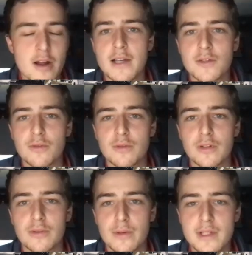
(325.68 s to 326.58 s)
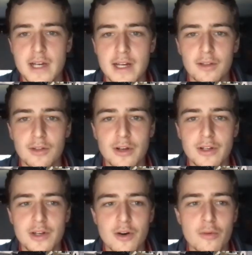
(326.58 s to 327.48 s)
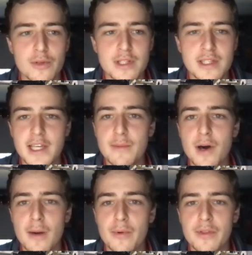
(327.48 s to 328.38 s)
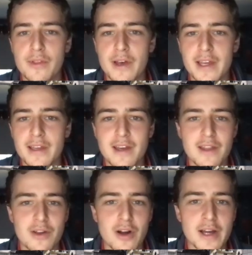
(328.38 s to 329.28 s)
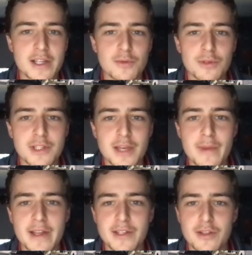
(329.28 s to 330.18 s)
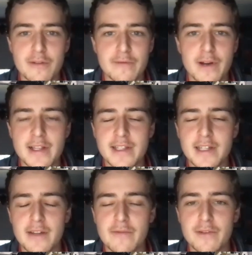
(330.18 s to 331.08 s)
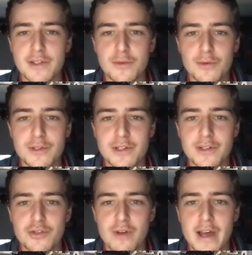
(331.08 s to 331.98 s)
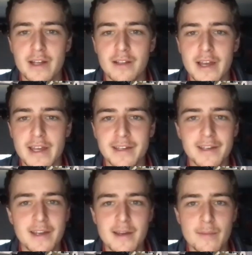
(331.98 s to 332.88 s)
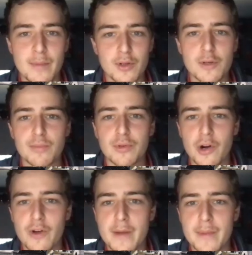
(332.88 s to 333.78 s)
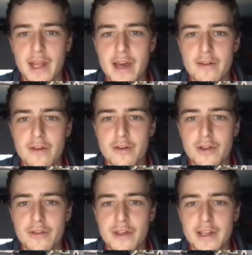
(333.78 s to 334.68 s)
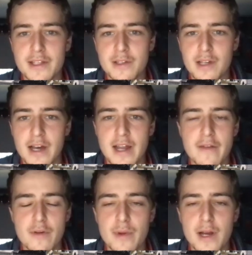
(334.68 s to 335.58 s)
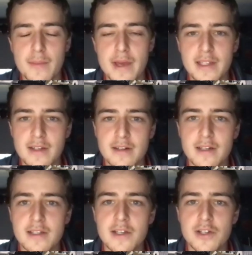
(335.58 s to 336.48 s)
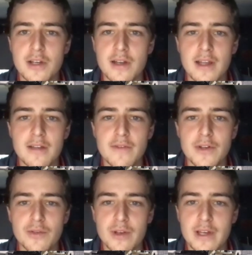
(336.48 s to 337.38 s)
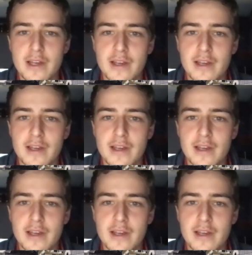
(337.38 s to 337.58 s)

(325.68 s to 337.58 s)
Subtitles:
school recruits kind of look to almost team up with like their high school teammates or their friends at different schools and try to like build a program together? Or do you think it's kind of everybody makes their decision individually?